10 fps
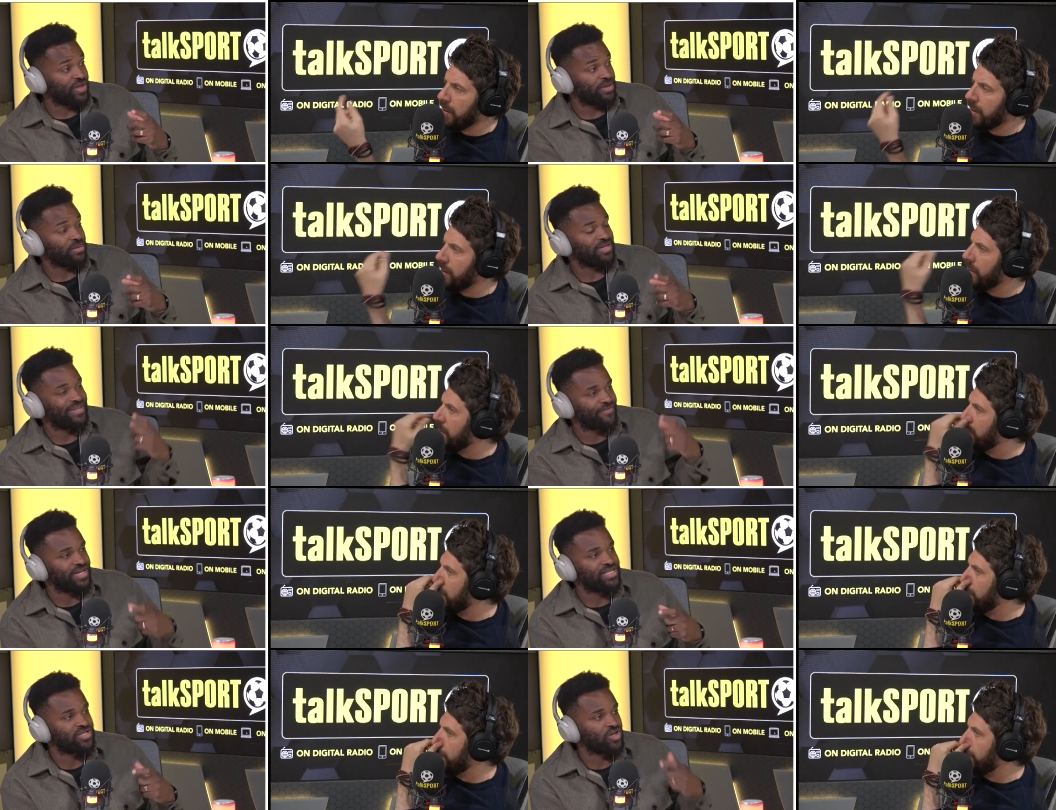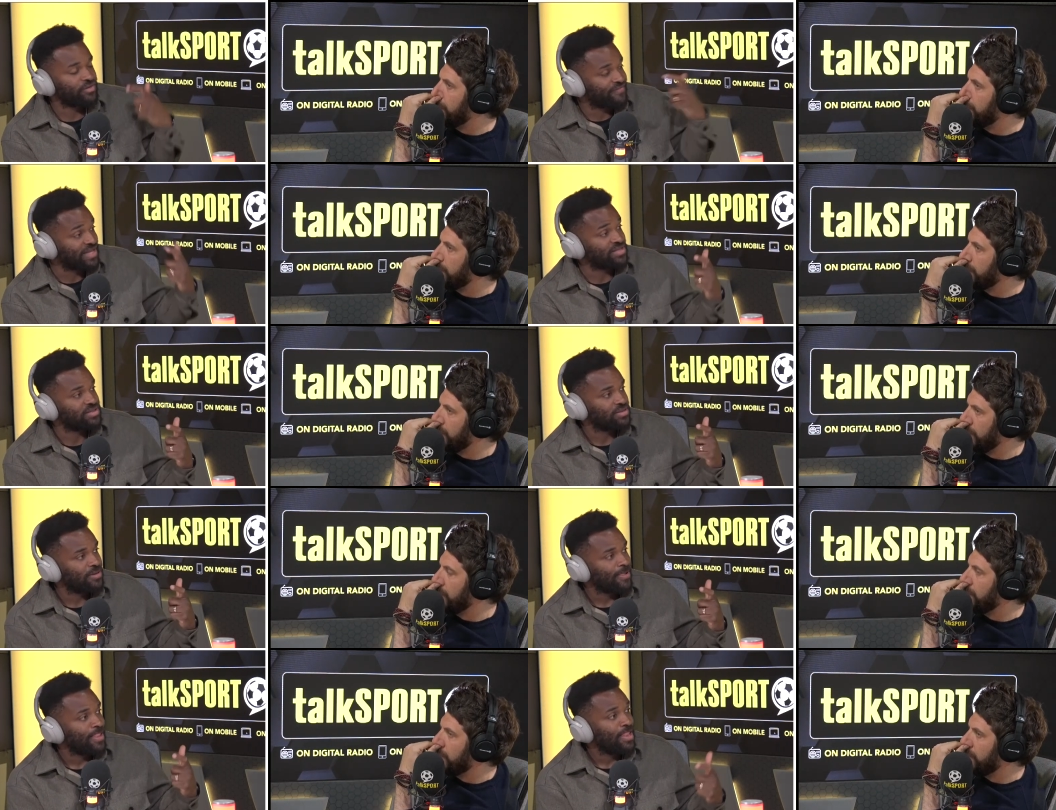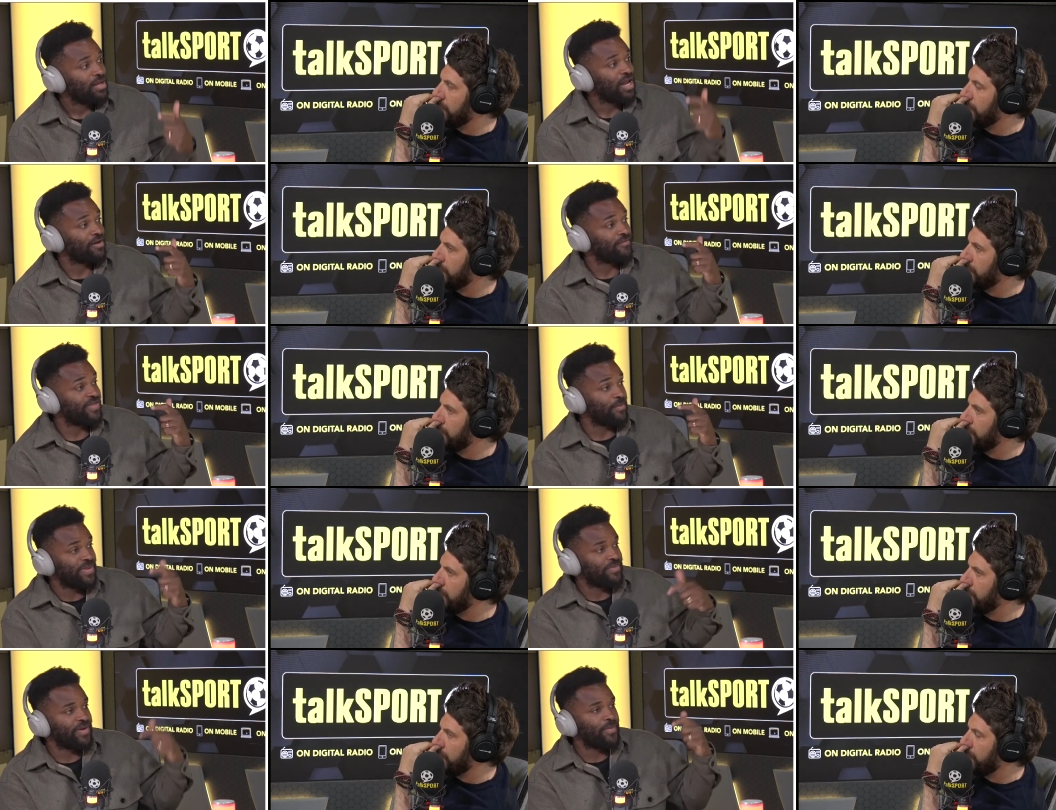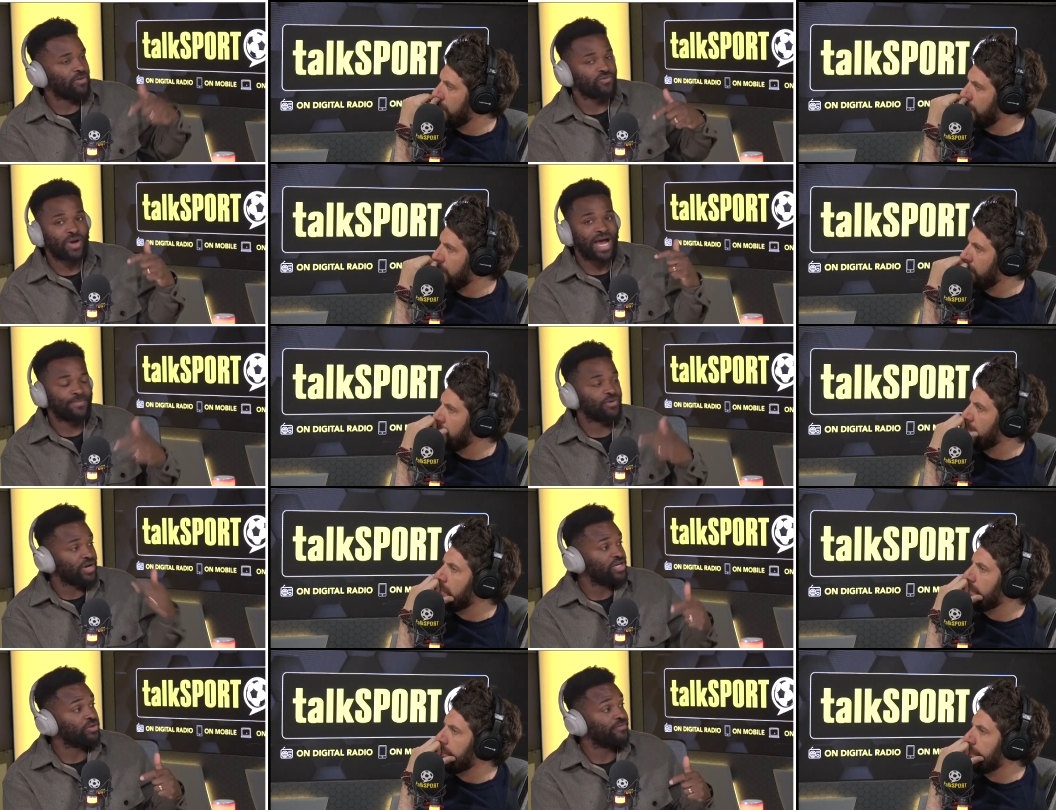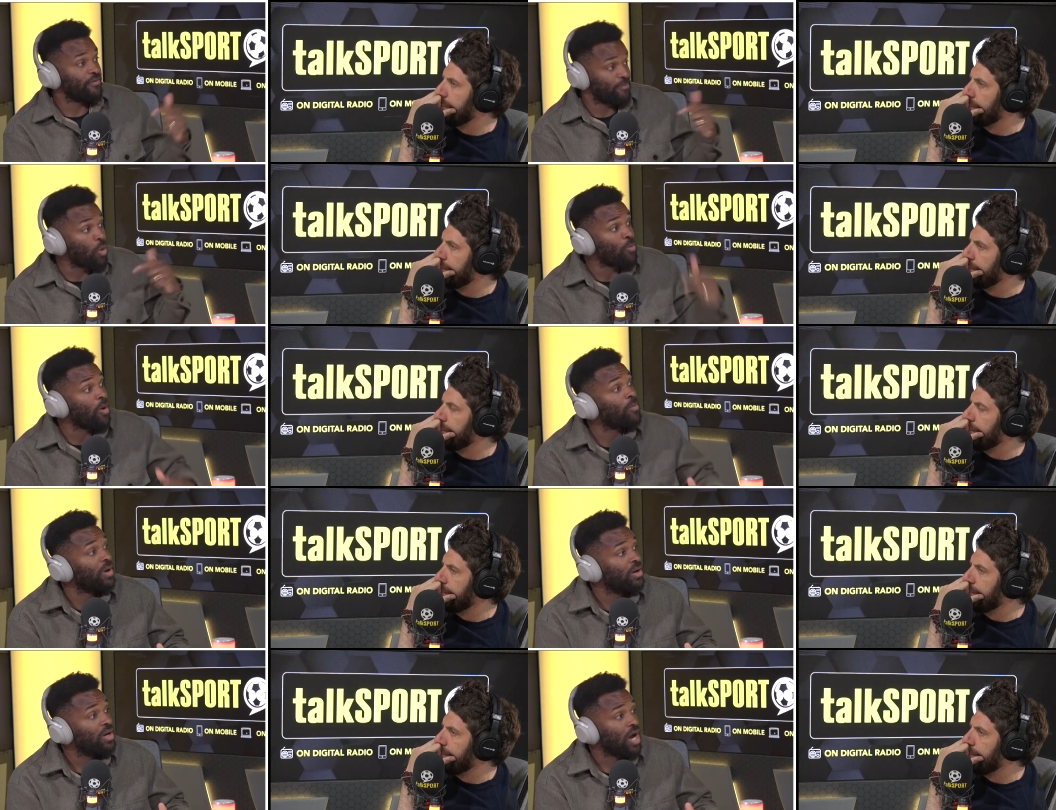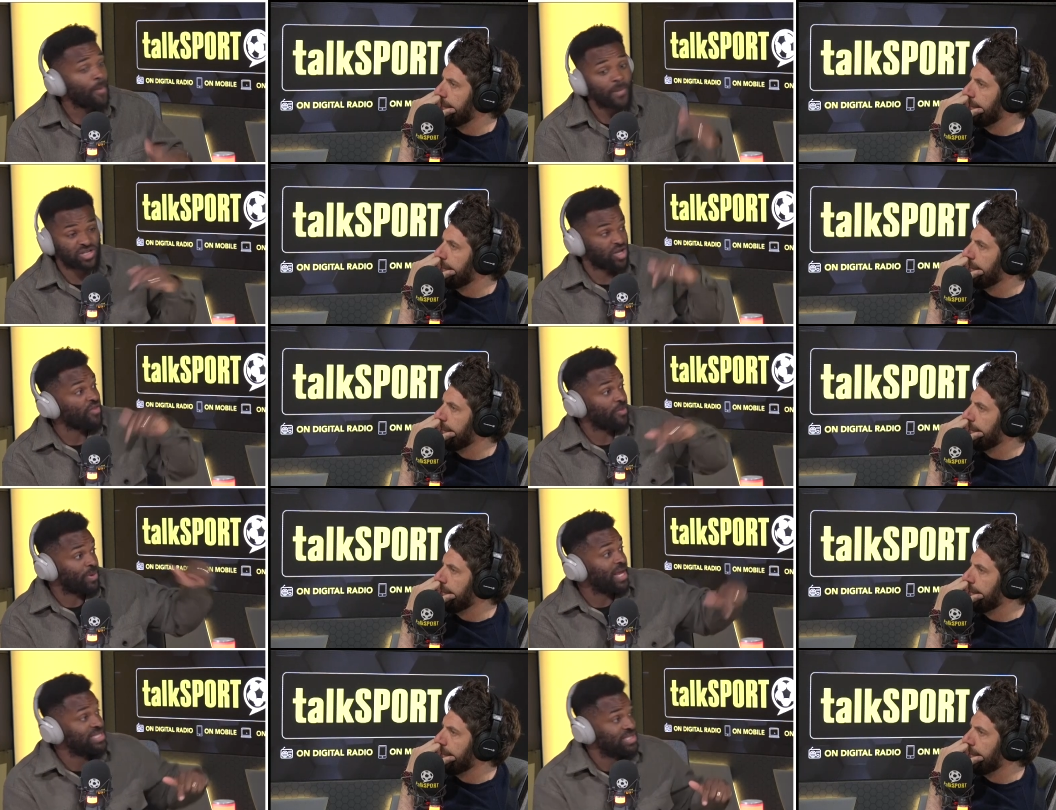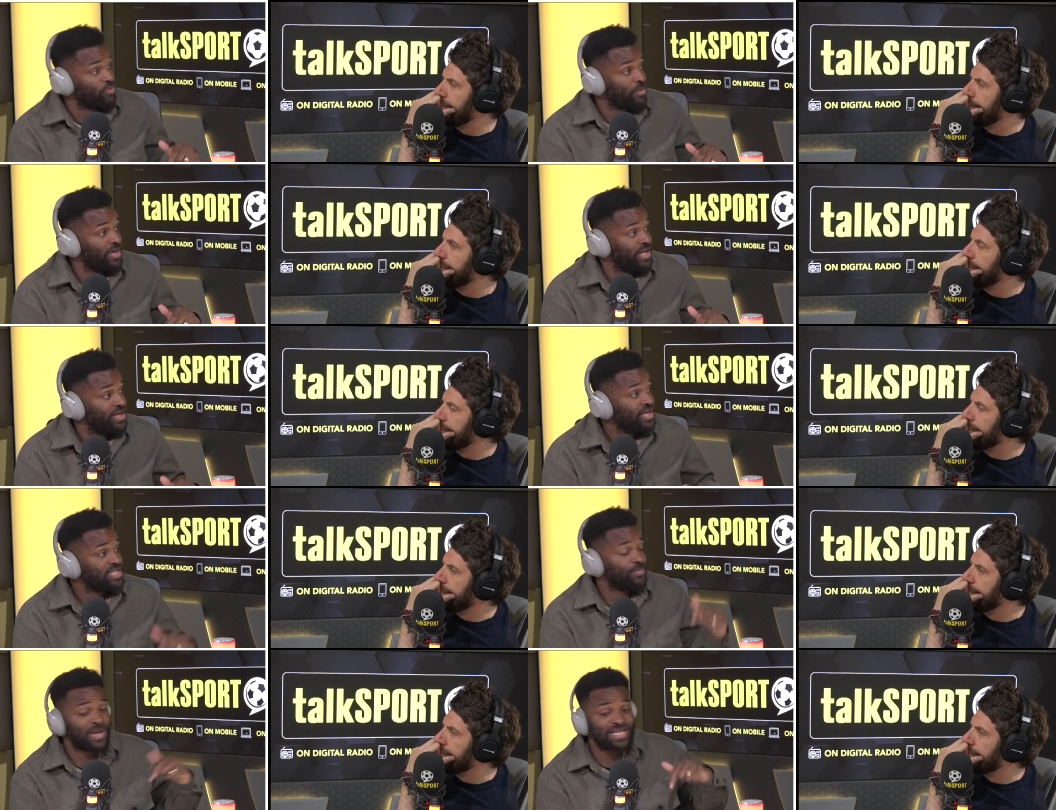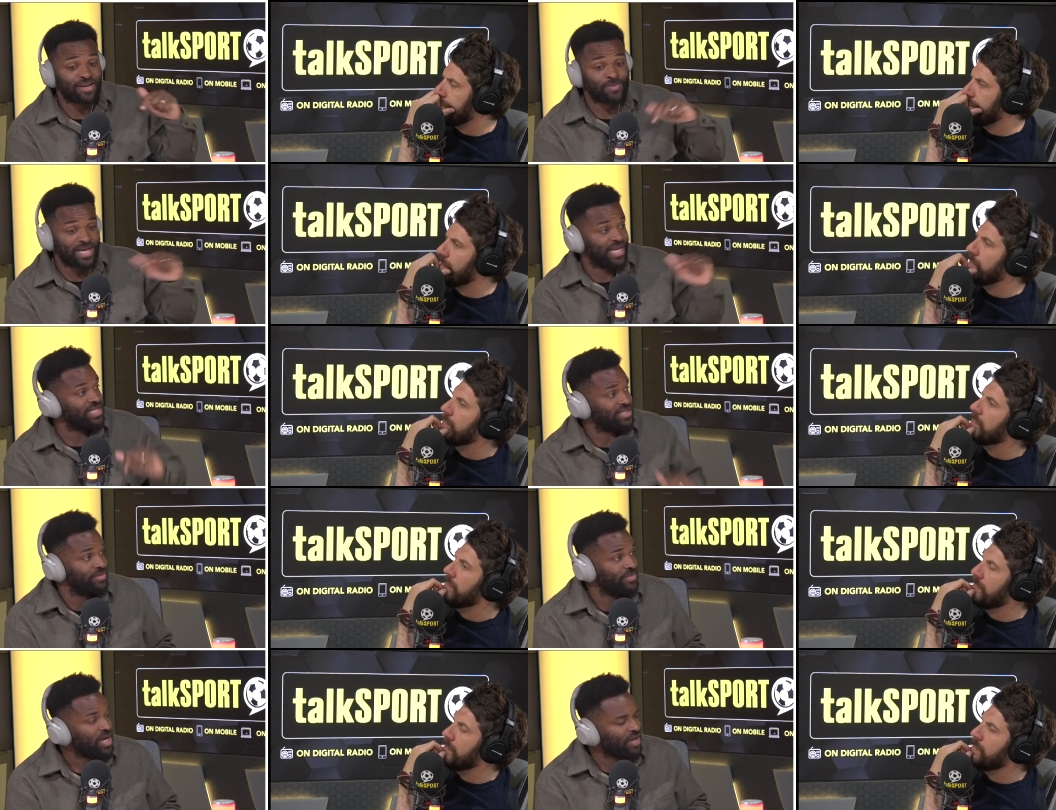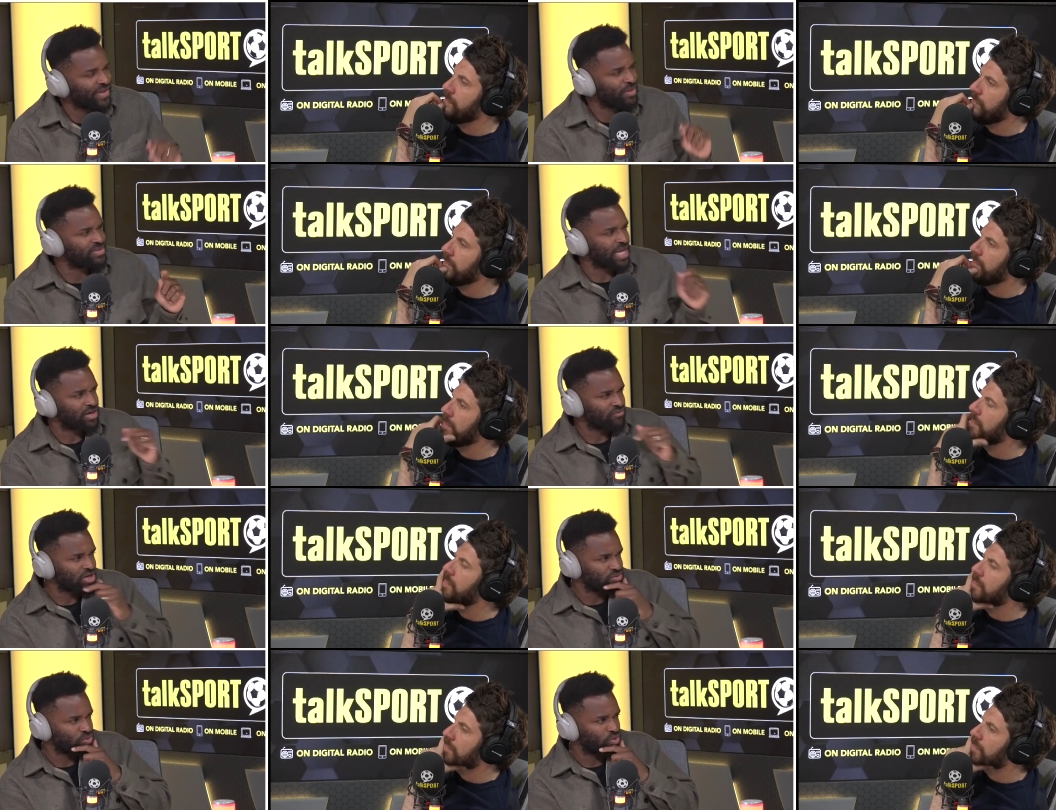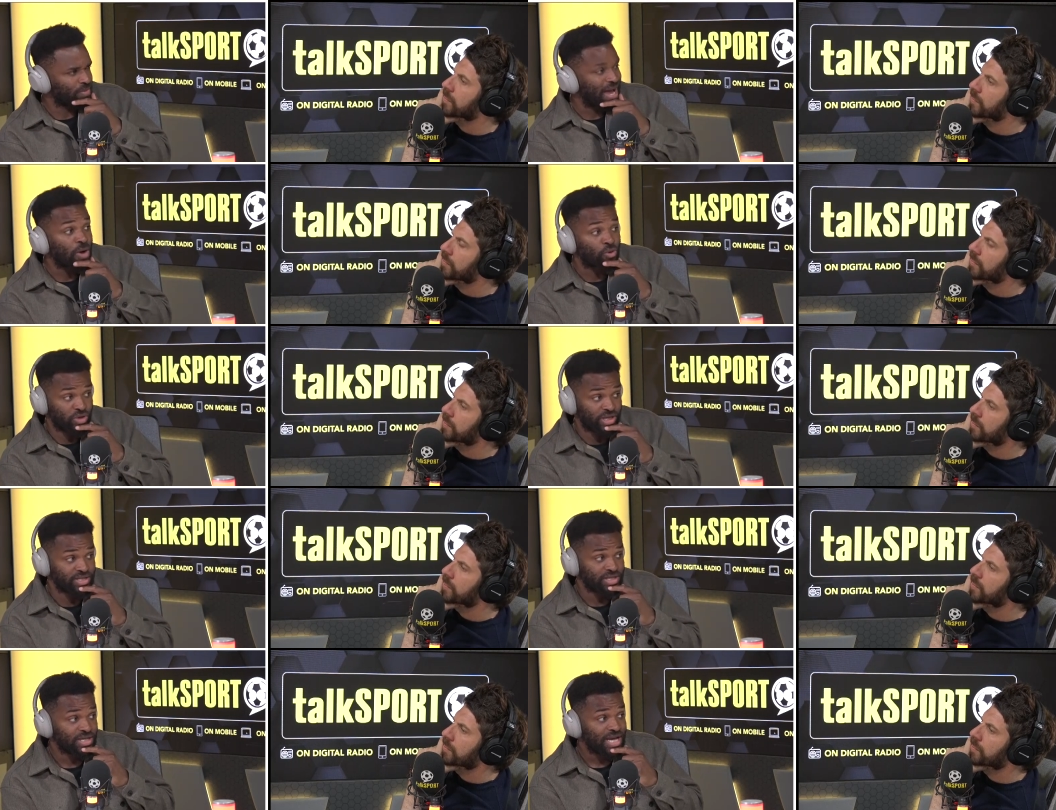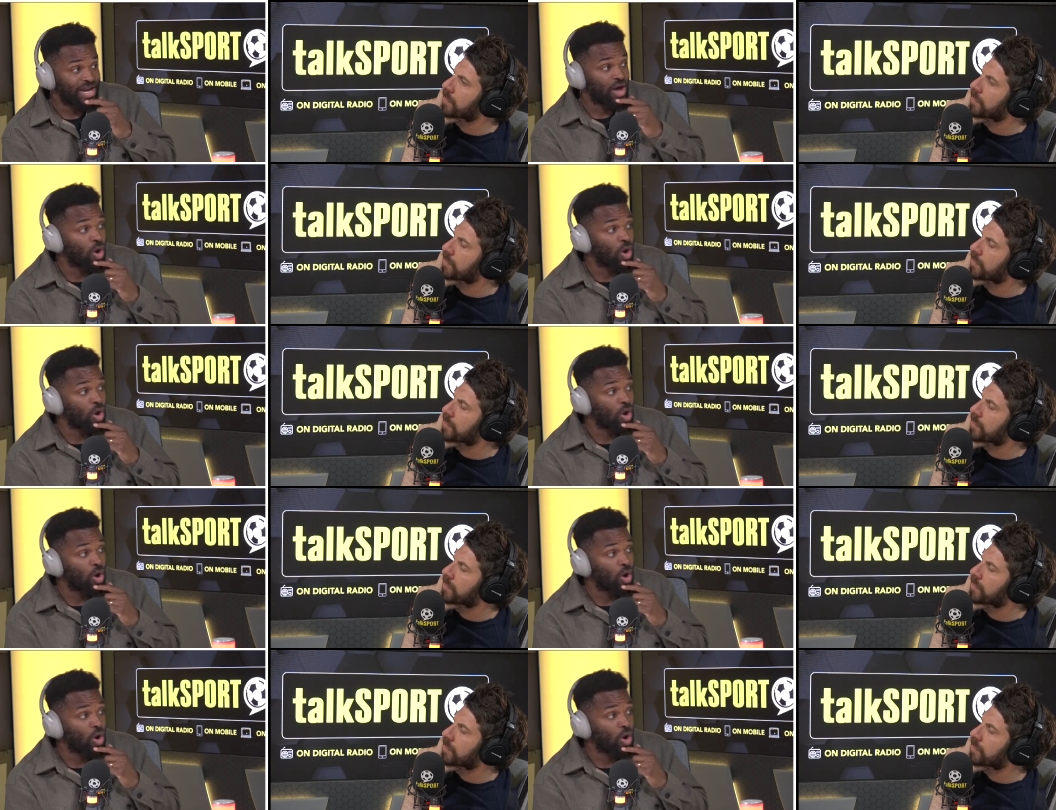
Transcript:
Speaker 1: will think differently to certain fans. Like, there'll be a real admiration for Paul Pogba amongst other players in the Premier League. So players that have played against him, I think it was Declan Rice was talking about how good he is and